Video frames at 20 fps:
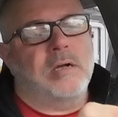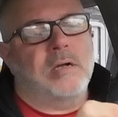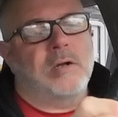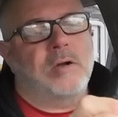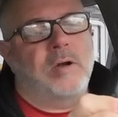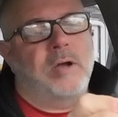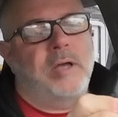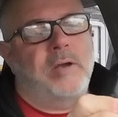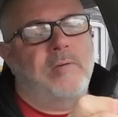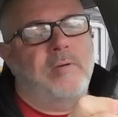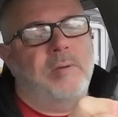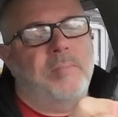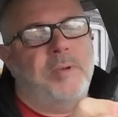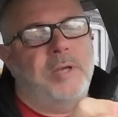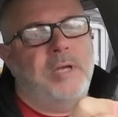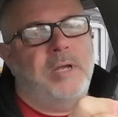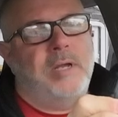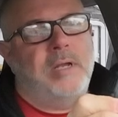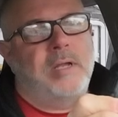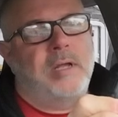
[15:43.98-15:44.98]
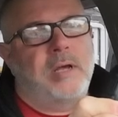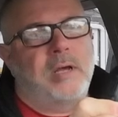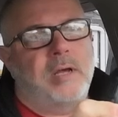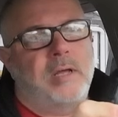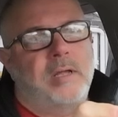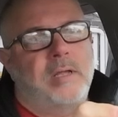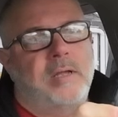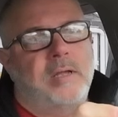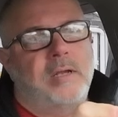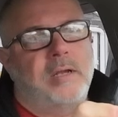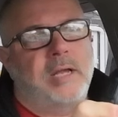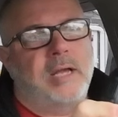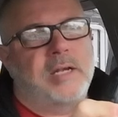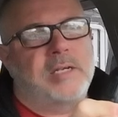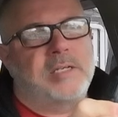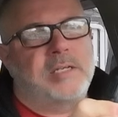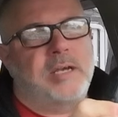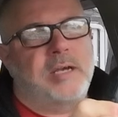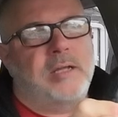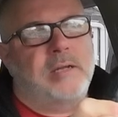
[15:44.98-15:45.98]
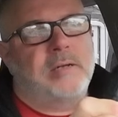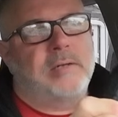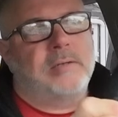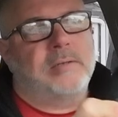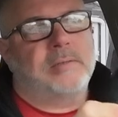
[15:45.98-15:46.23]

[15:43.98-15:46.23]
Go ahead and repeat. Didn't catch that.